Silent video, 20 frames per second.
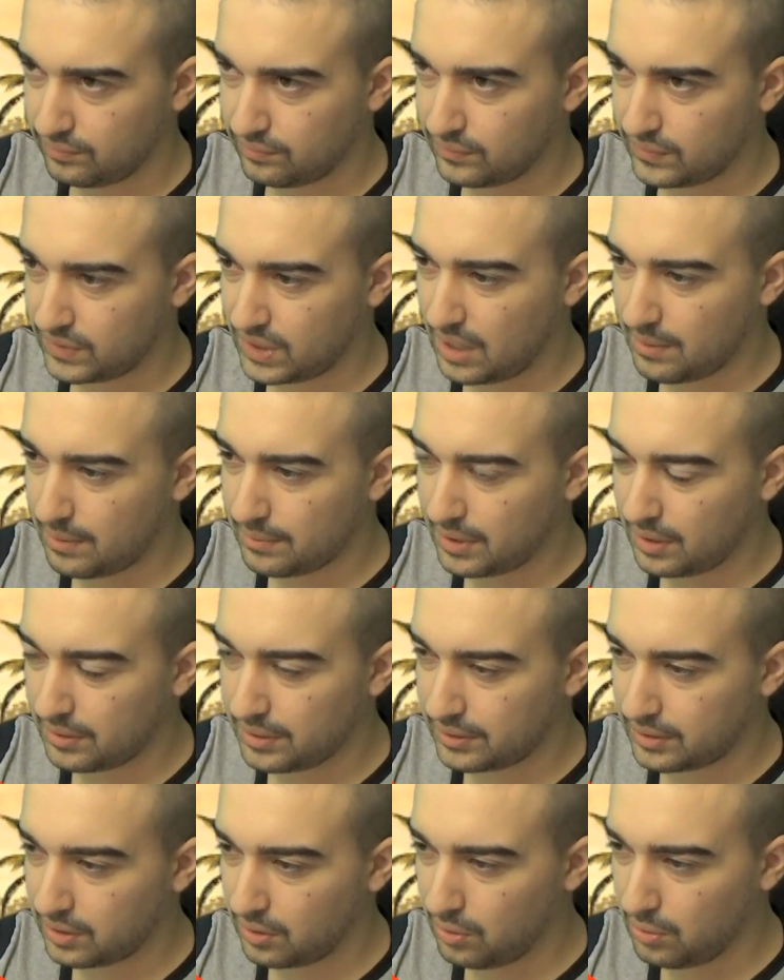Can't remember the hell
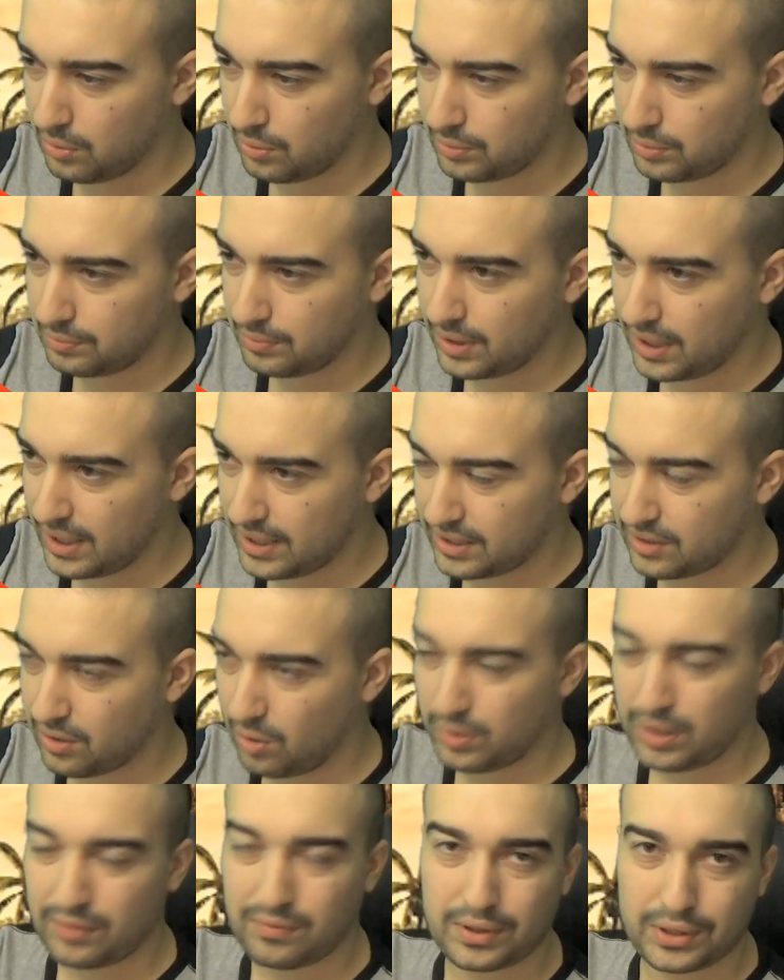they're called. What are they
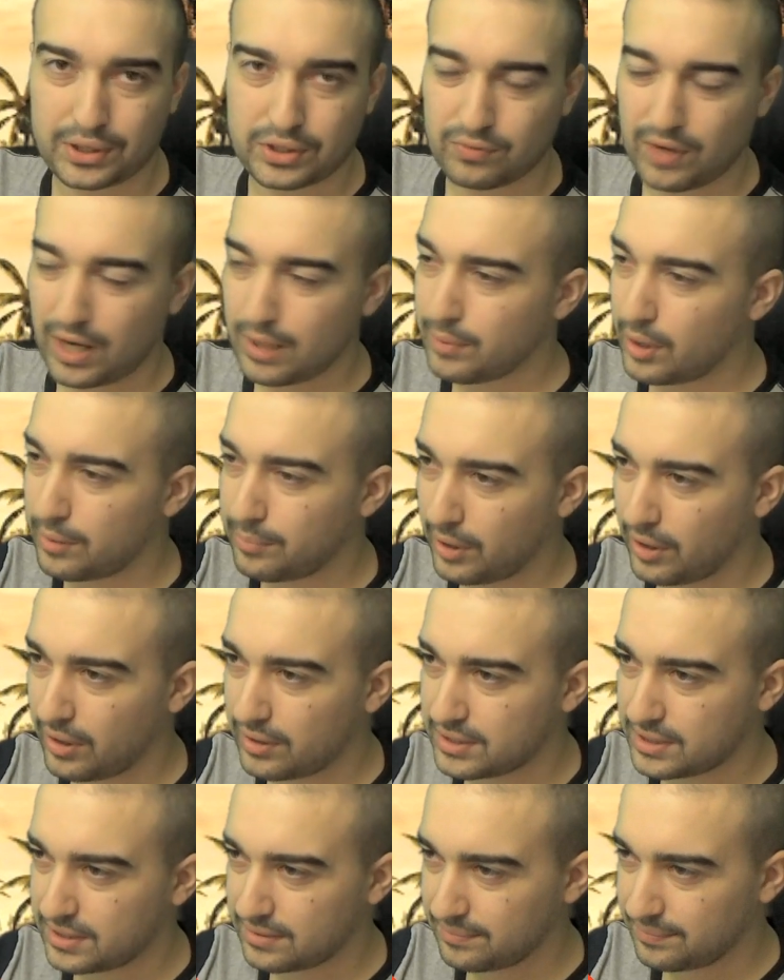called, everyone? Those rainbow birds.